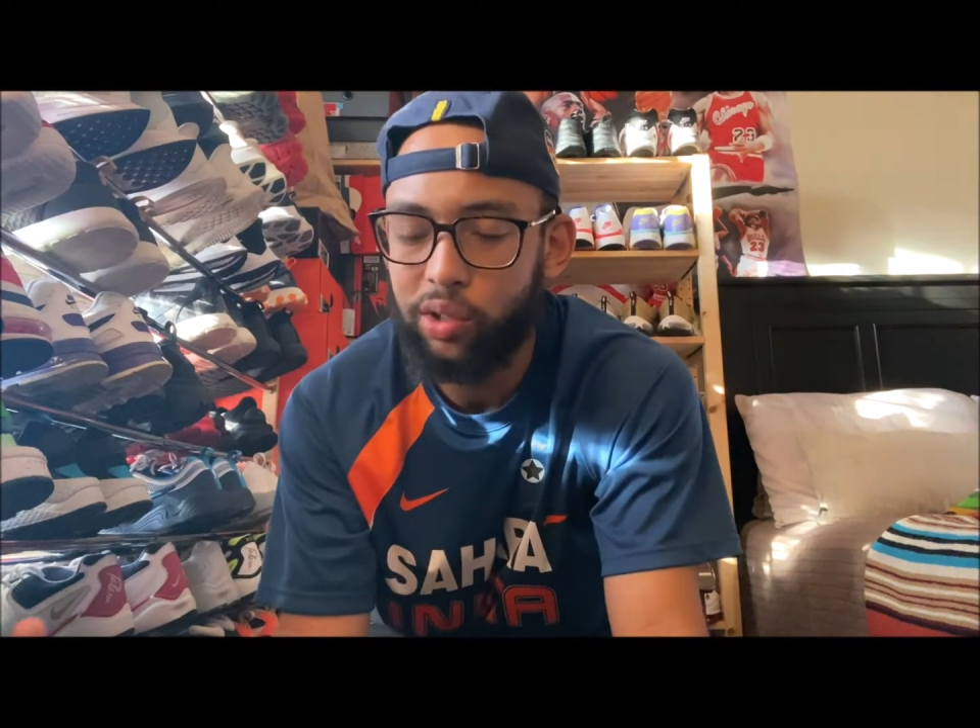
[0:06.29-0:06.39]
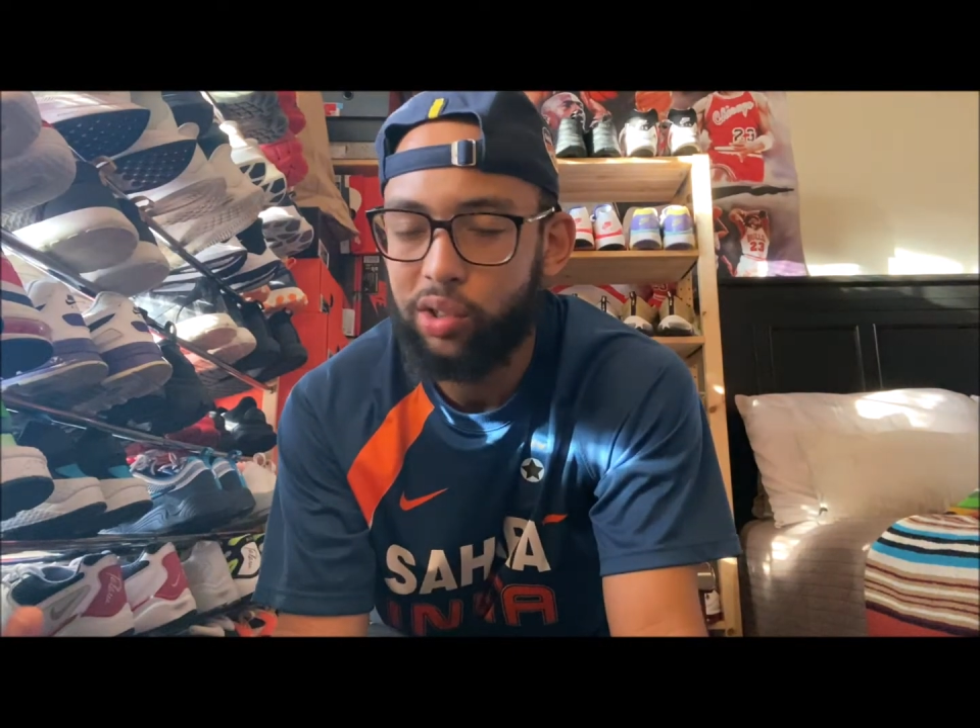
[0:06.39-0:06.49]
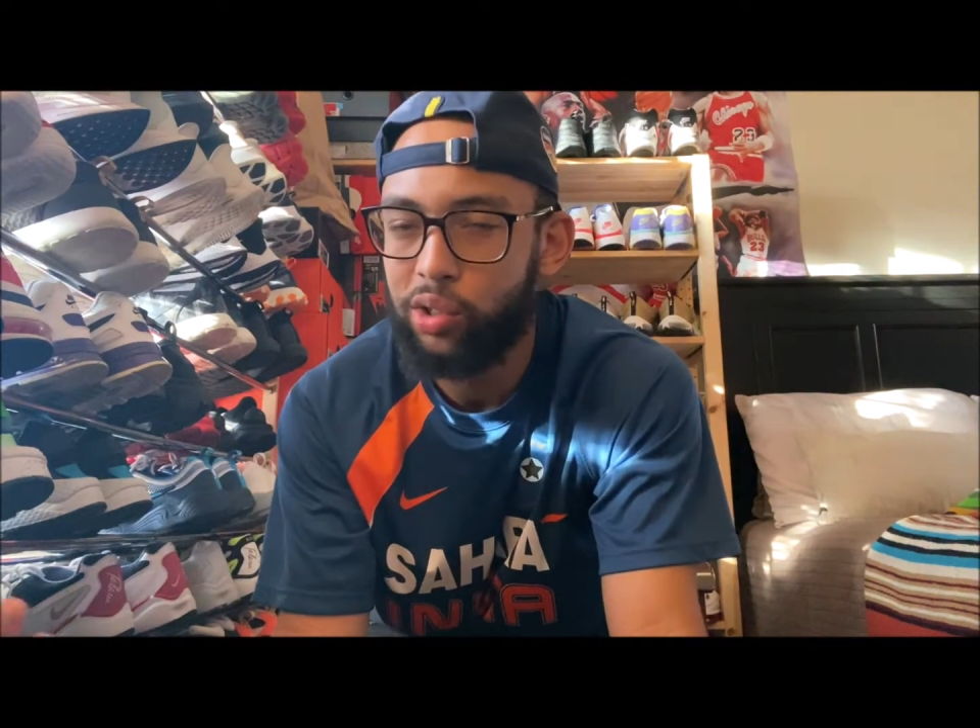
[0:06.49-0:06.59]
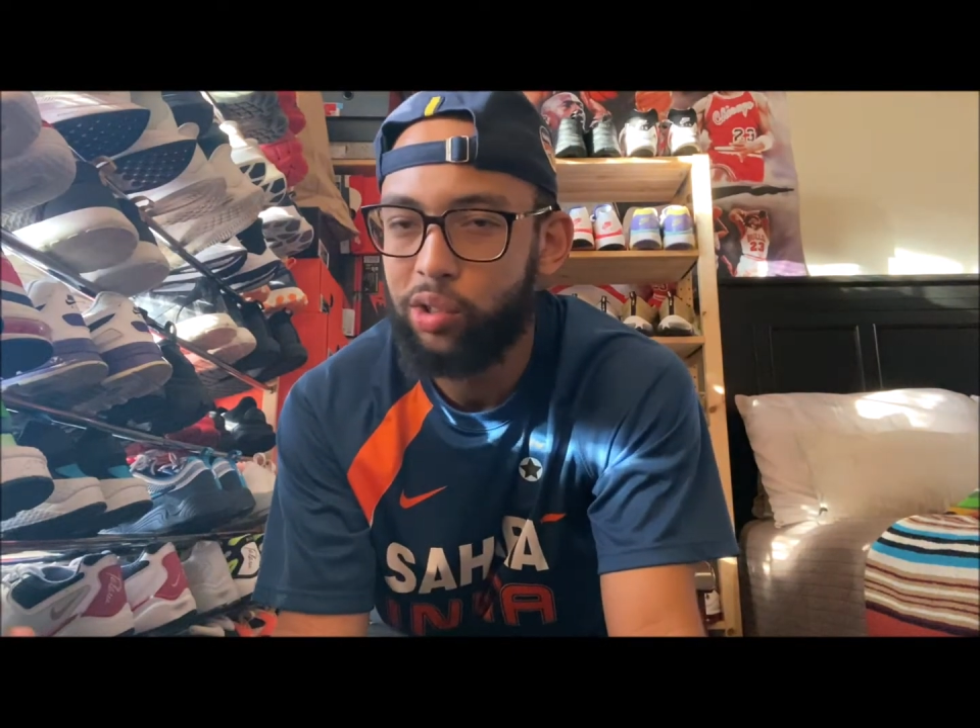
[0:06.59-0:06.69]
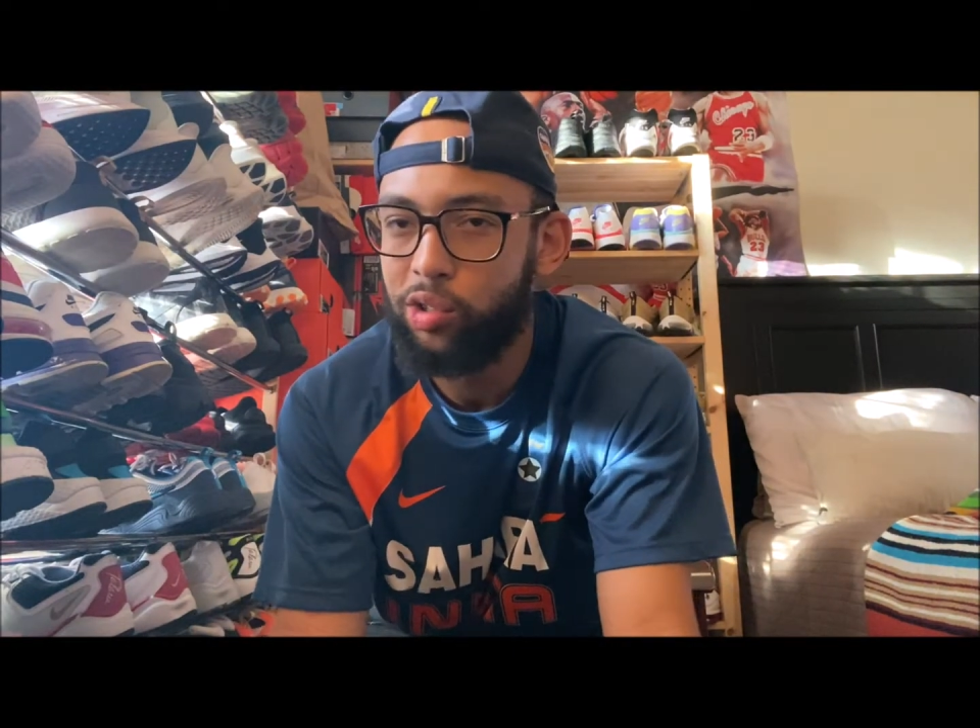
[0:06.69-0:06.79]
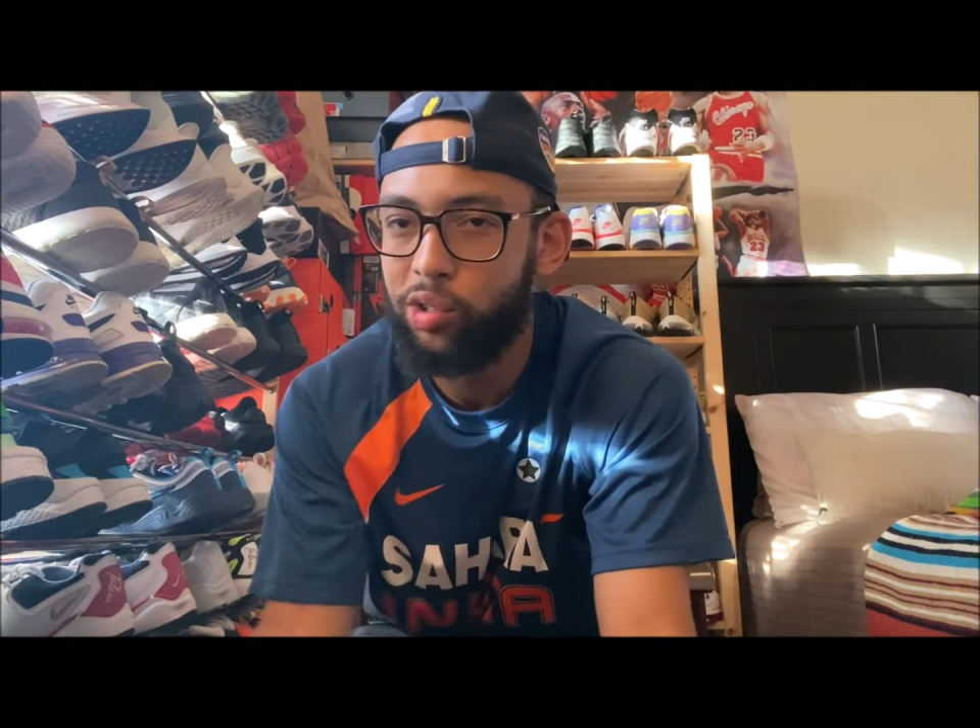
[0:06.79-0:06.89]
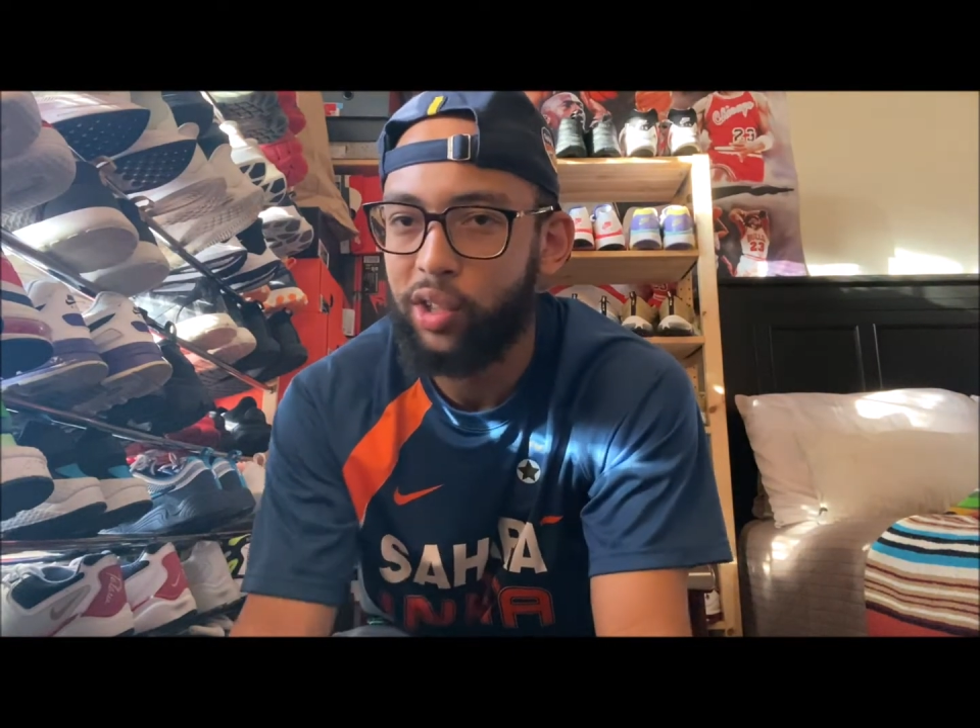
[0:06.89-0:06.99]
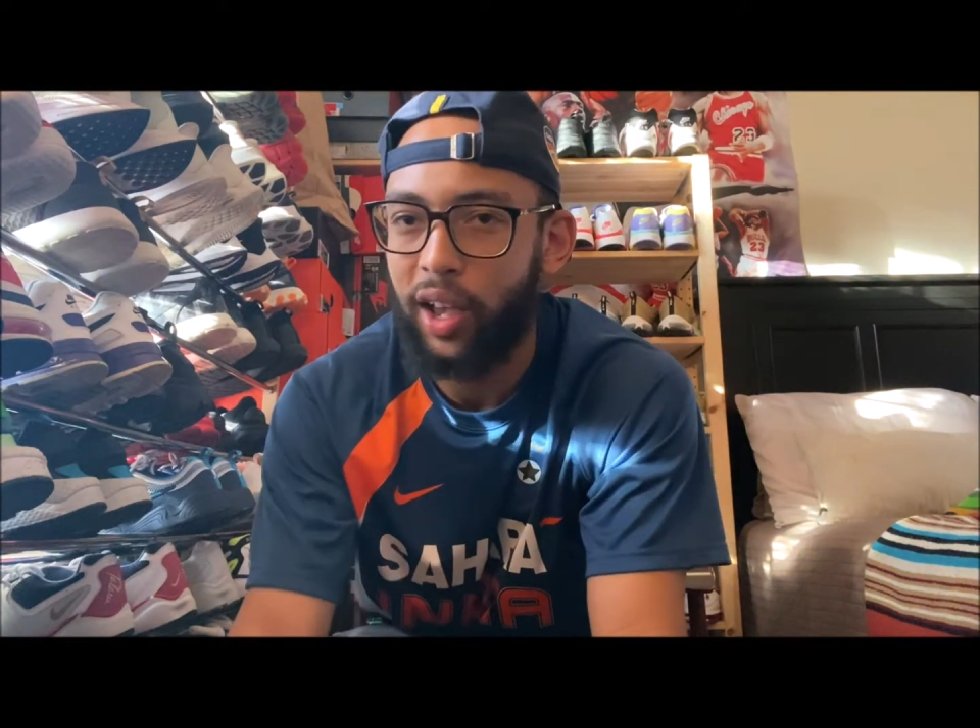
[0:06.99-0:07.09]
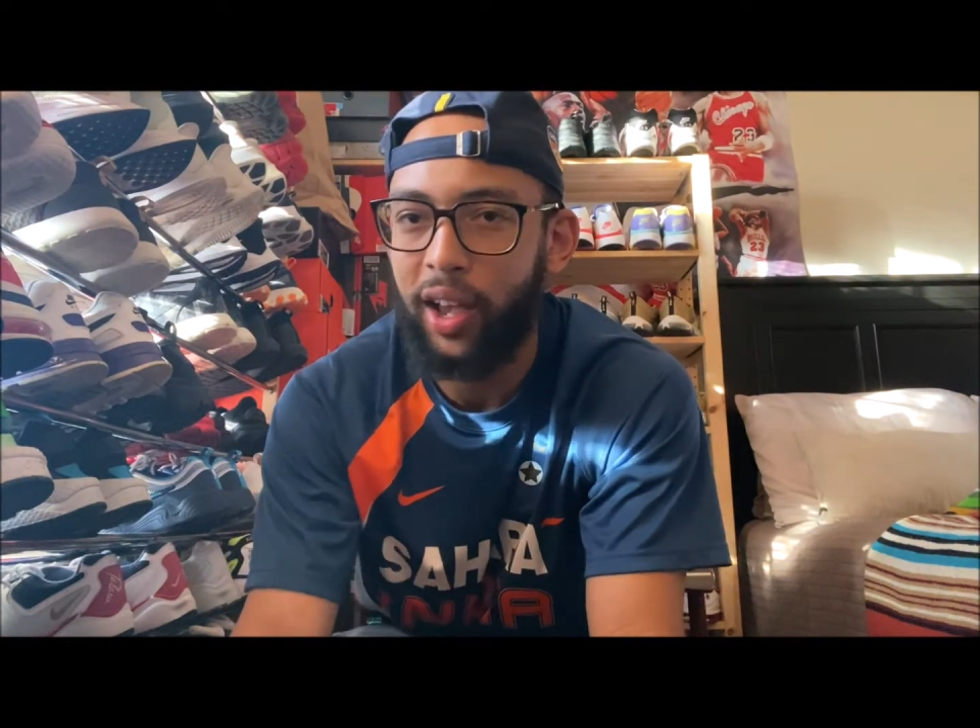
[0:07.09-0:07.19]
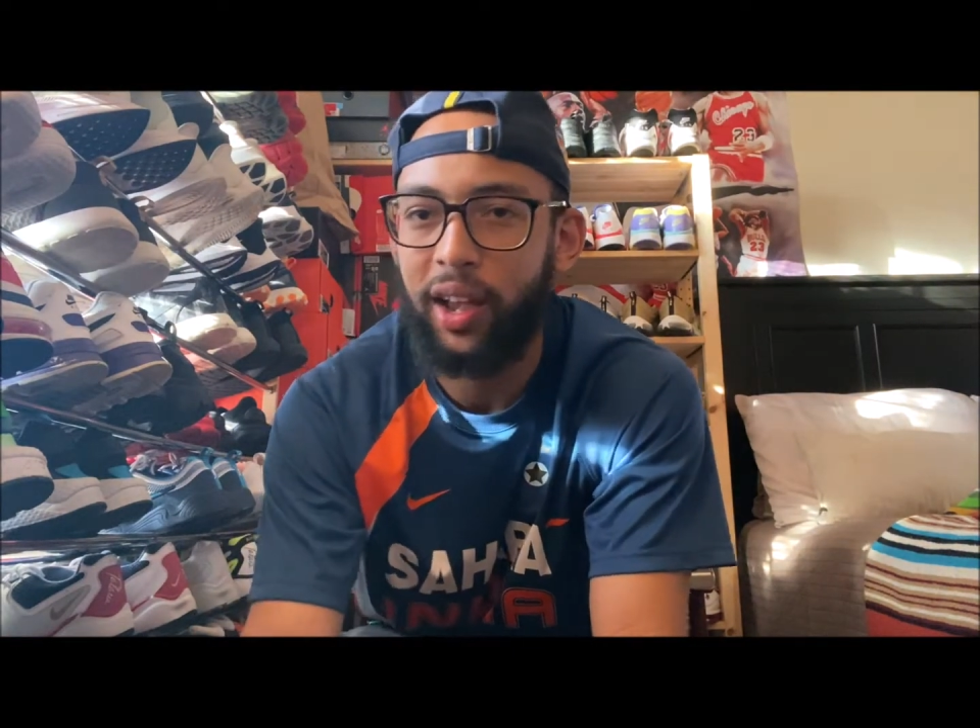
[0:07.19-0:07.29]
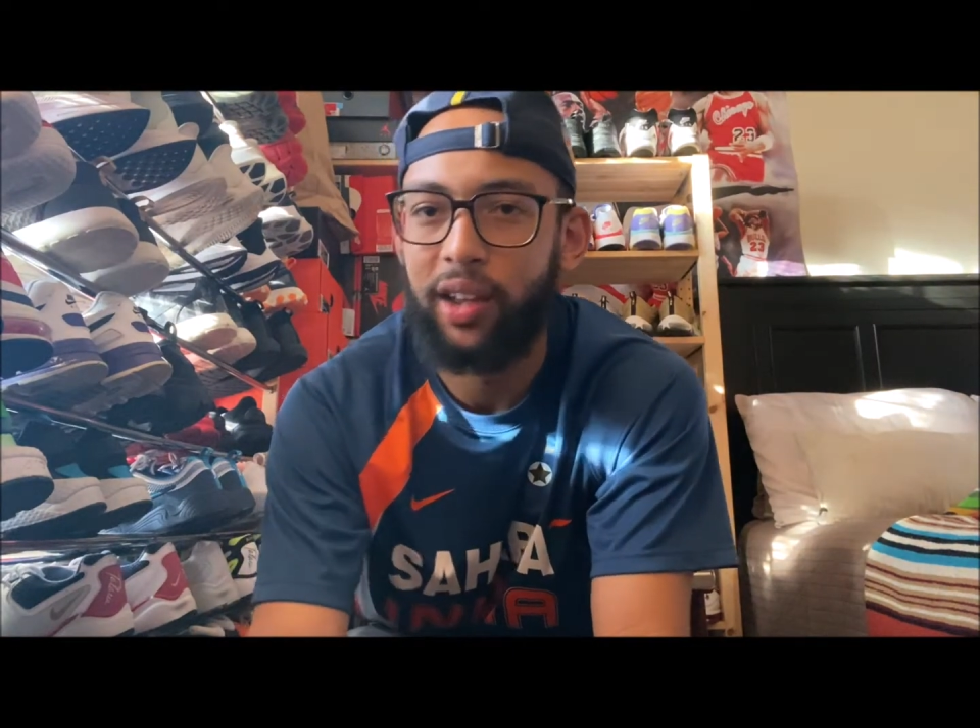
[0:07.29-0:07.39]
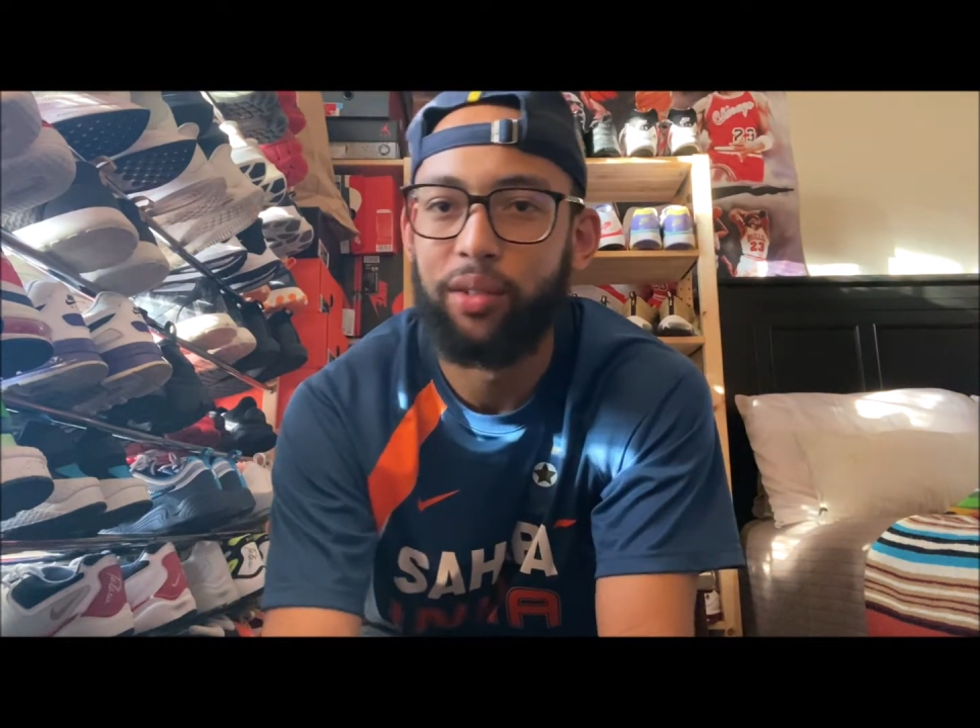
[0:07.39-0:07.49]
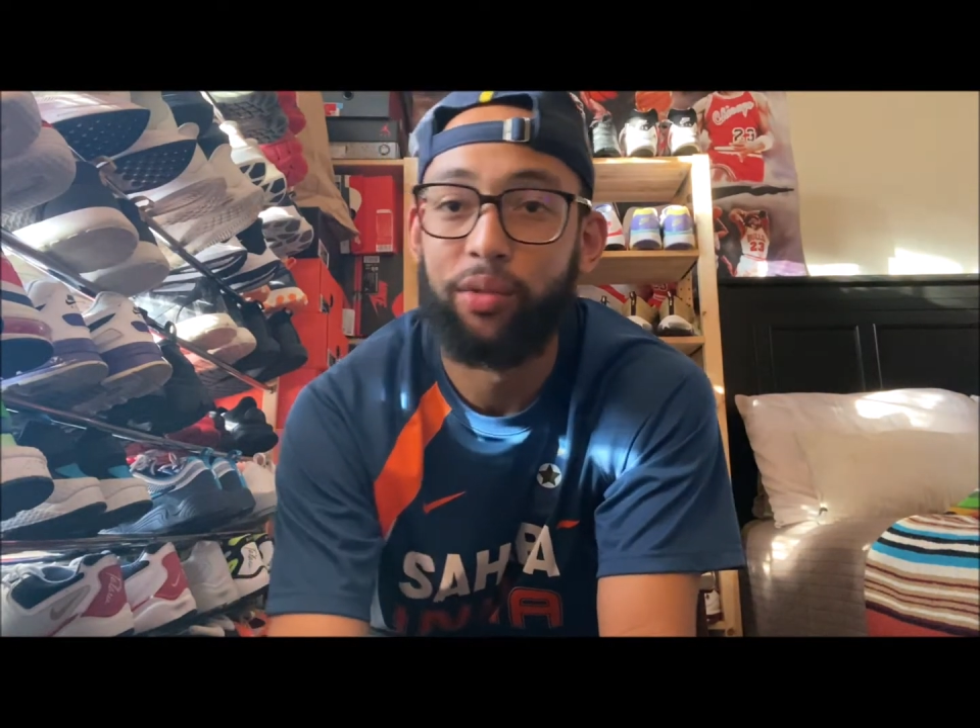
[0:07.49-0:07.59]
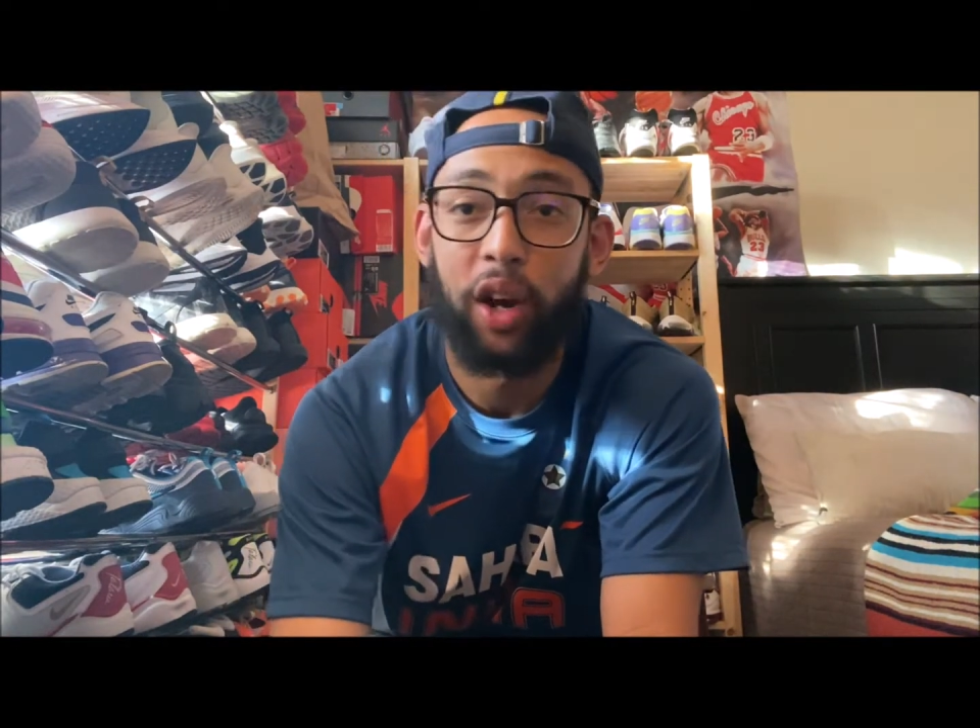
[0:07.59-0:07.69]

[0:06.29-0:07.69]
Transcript: those shoes that